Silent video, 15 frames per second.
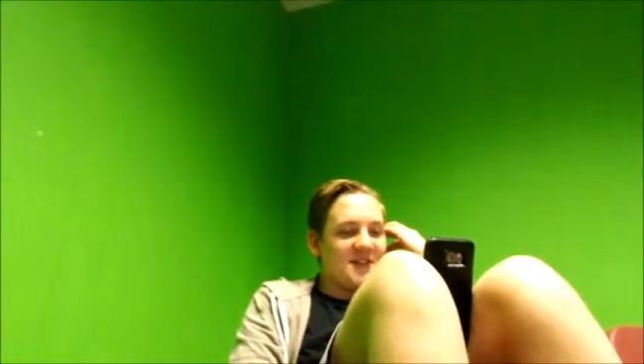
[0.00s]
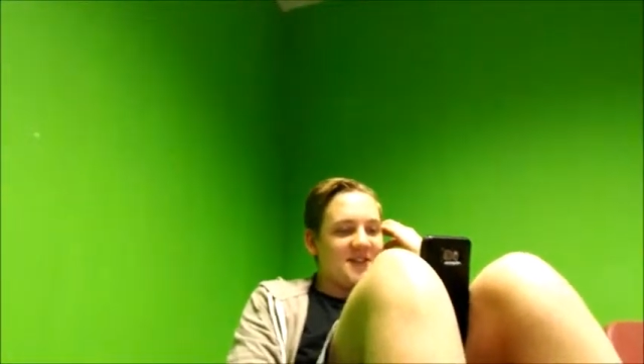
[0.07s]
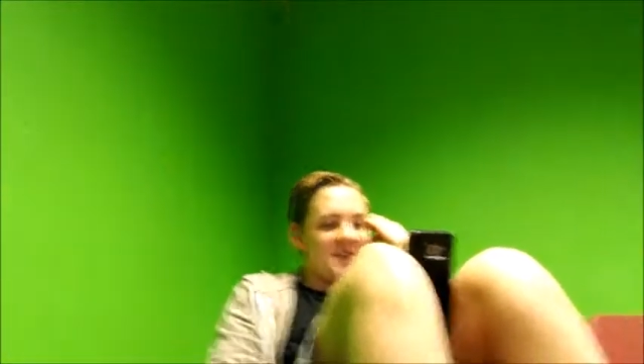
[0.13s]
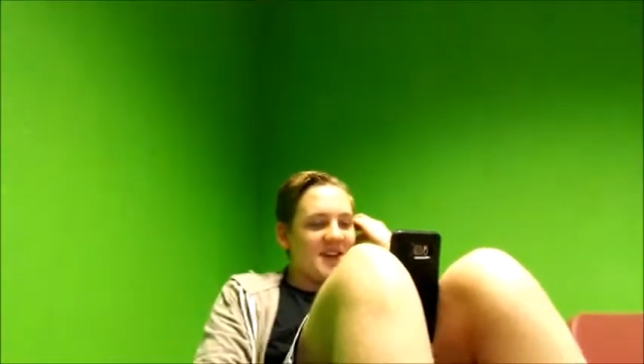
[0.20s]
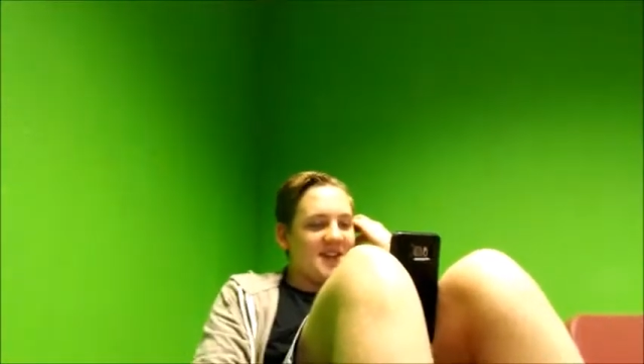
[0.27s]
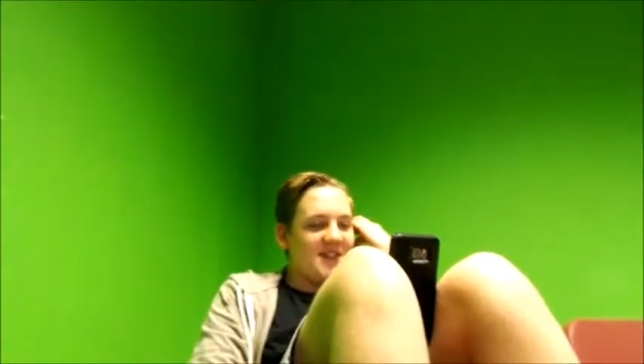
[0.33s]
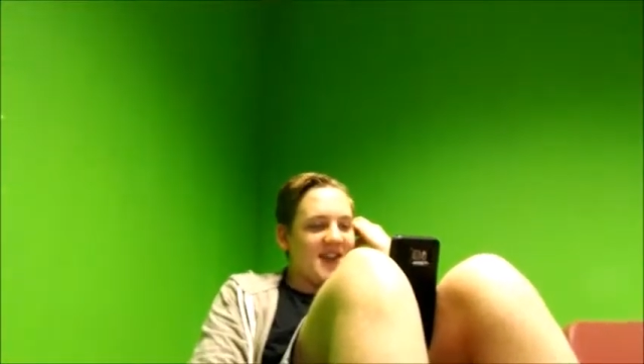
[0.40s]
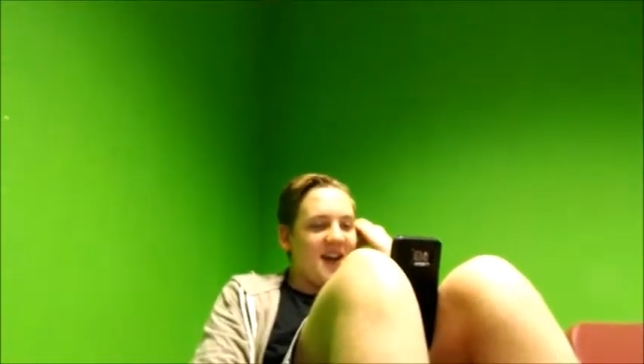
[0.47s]

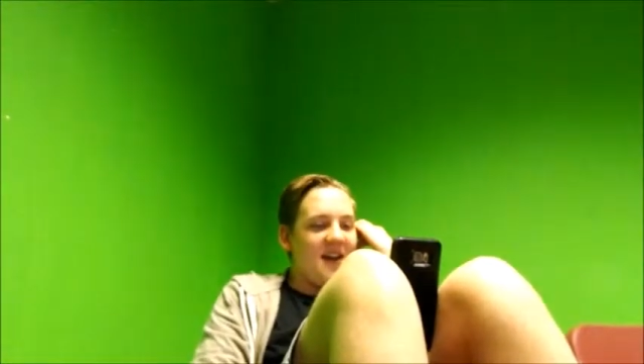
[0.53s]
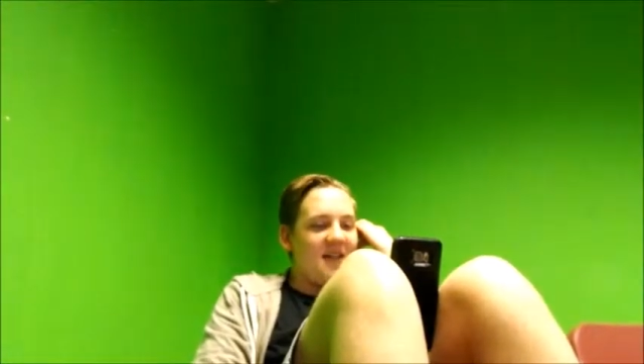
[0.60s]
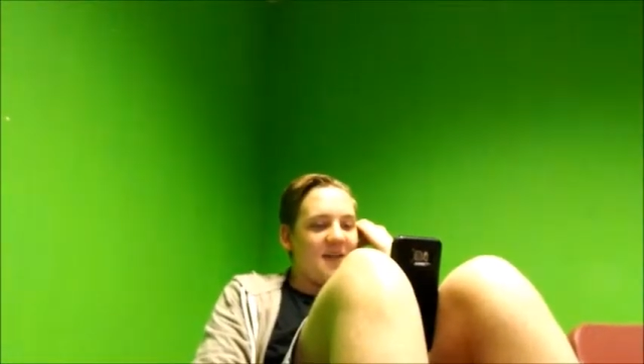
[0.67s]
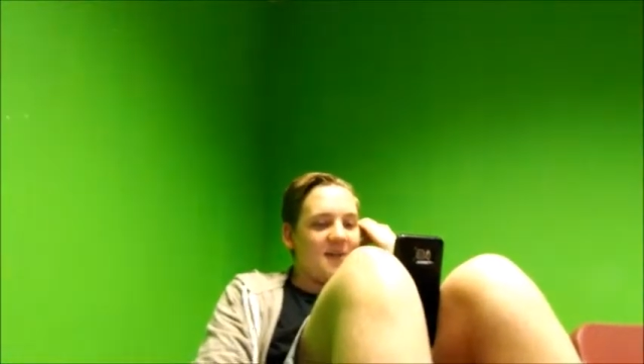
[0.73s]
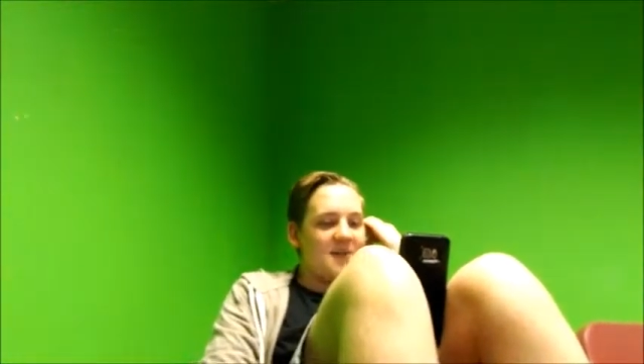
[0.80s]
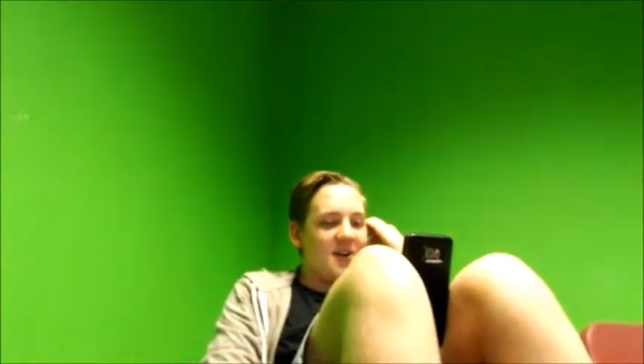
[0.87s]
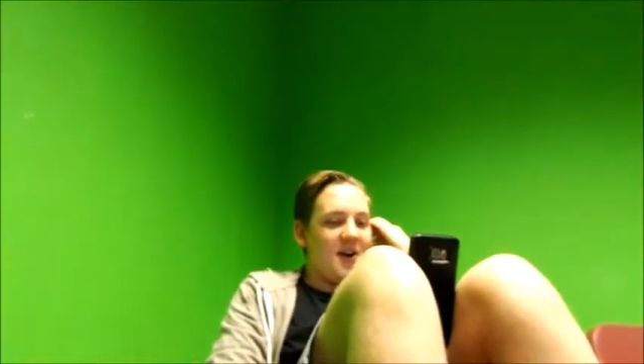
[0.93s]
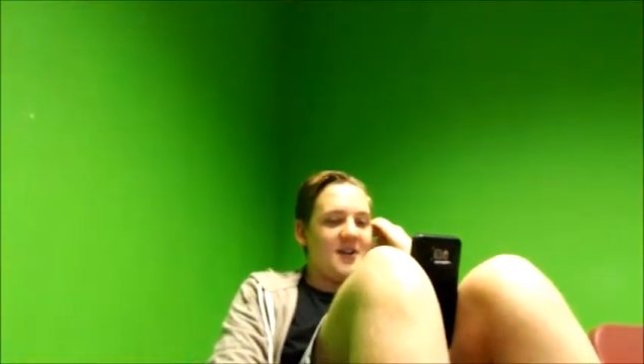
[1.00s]
looking Dan that
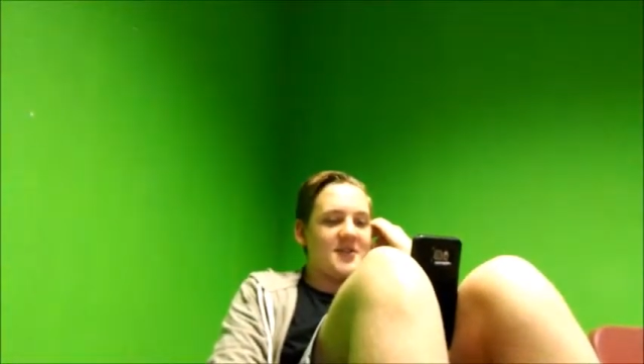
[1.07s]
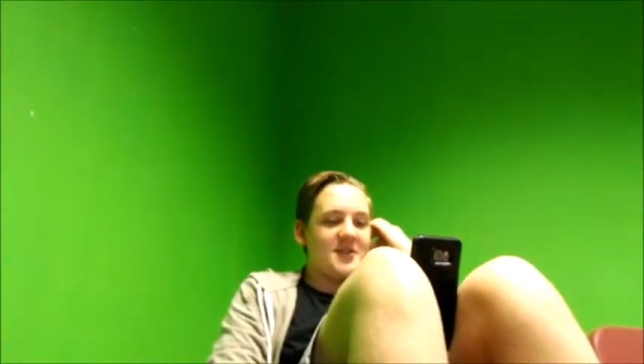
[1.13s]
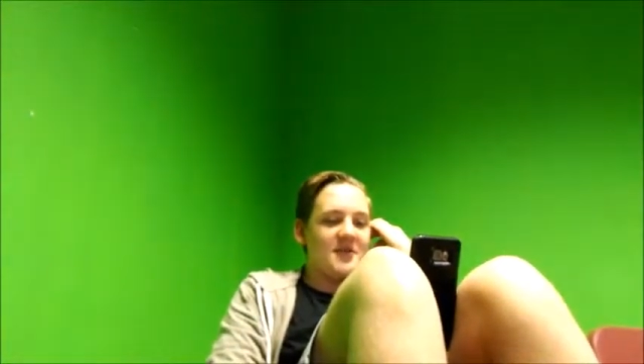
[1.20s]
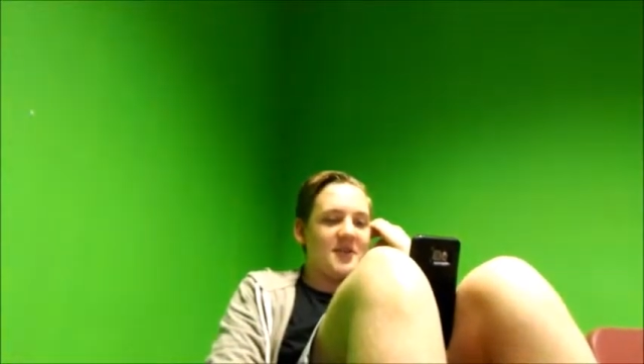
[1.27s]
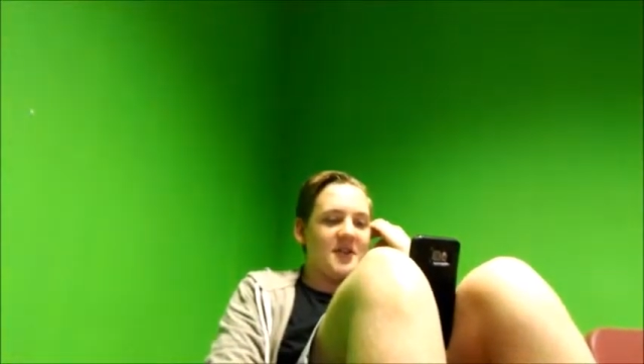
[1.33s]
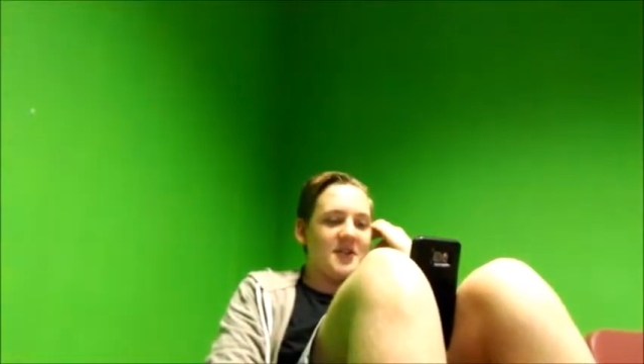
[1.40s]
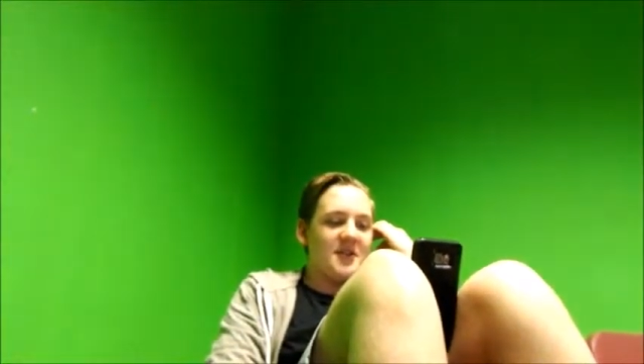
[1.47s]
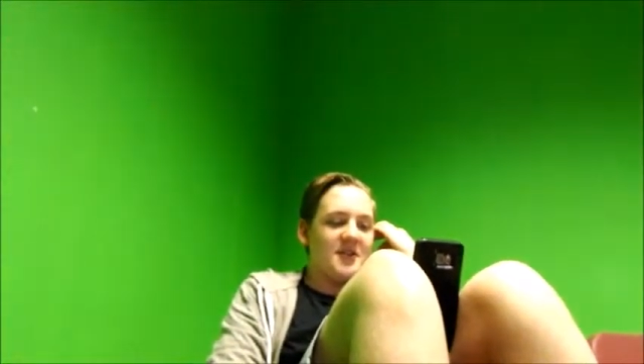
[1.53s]
was also
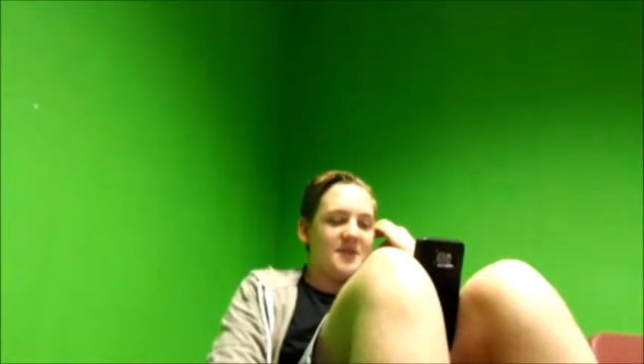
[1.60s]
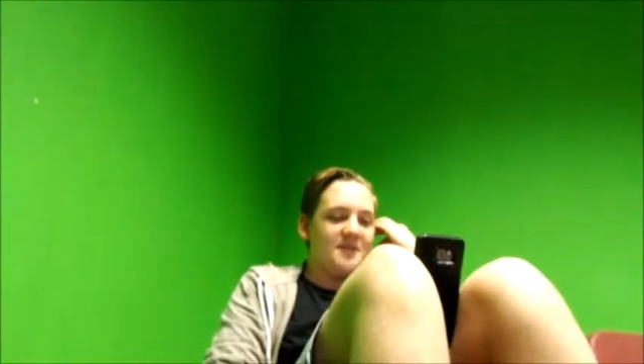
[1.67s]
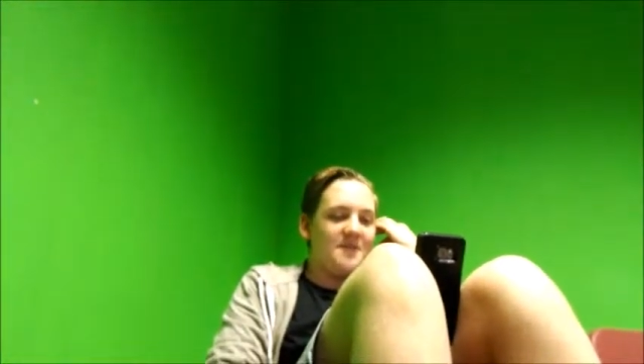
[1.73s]
naked.